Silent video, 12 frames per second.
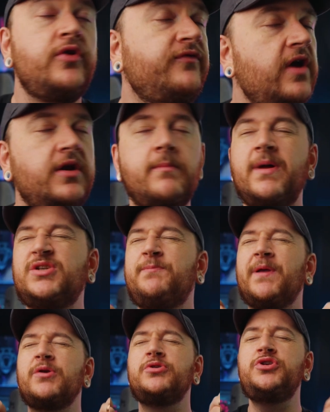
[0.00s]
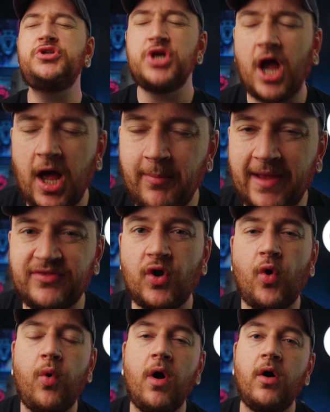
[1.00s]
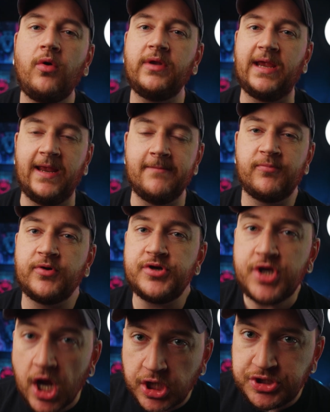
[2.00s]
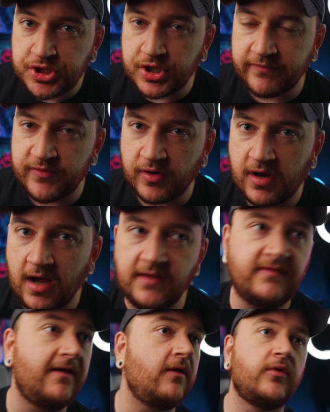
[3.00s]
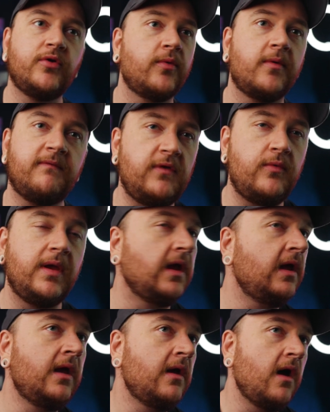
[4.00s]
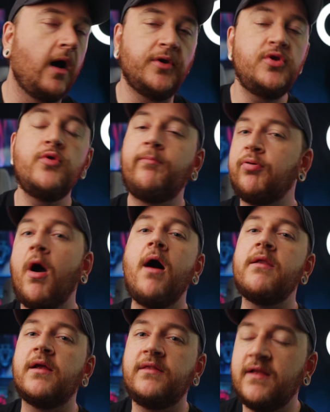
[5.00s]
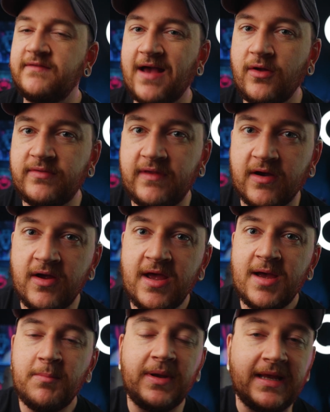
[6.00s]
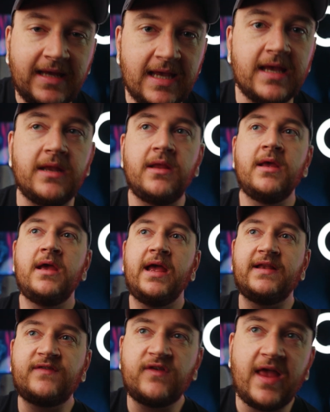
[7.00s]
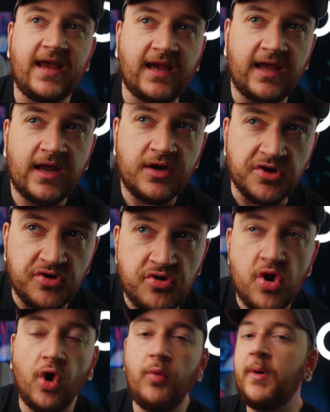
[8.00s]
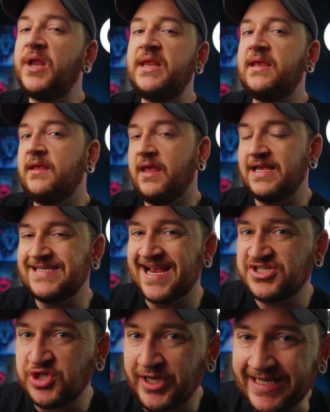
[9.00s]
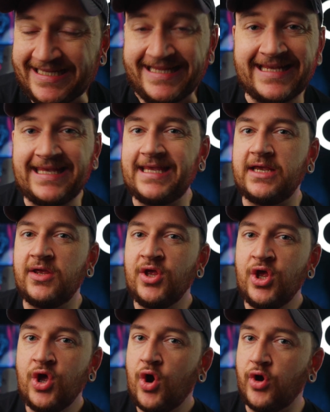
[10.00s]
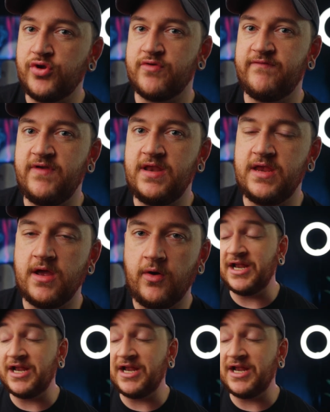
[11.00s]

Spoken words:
You've done a much better job at the quality and production of your content, or you're reviewing a new product that's out there. But again, it's like nobody is actually clicking on your video.